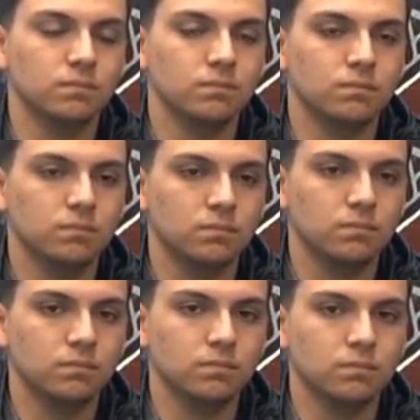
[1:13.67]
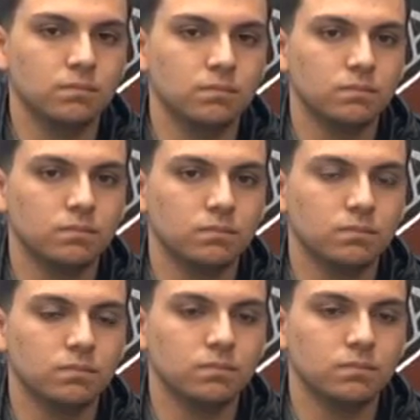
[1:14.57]

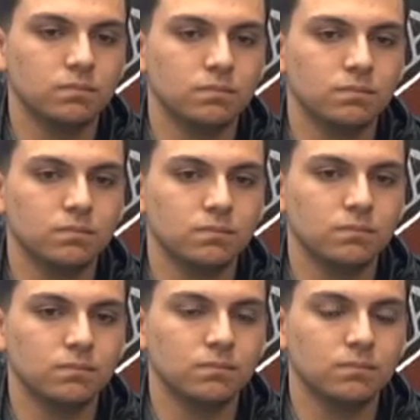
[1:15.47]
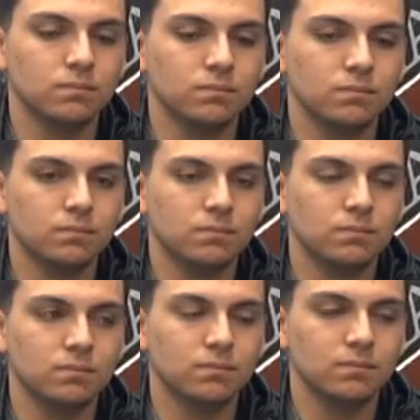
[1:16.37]

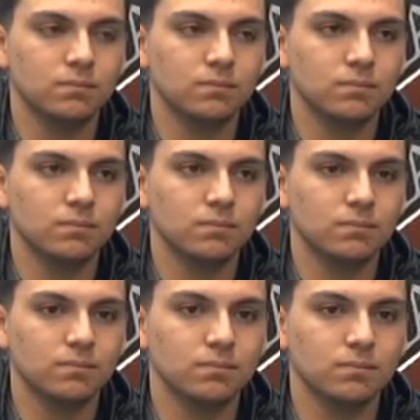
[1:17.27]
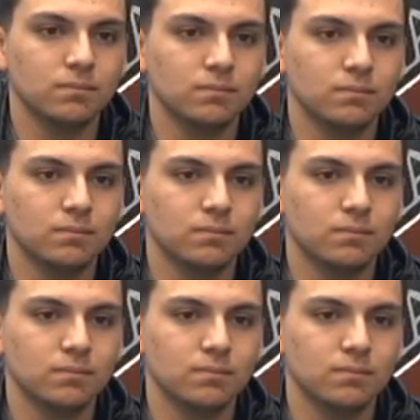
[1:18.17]

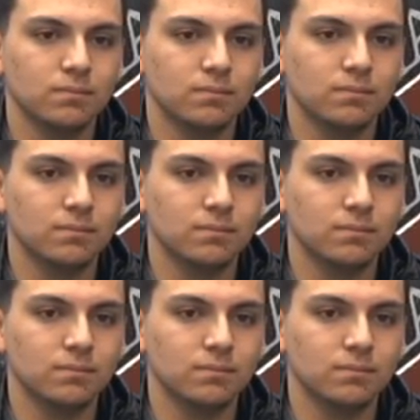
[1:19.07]
This person isn't speaking.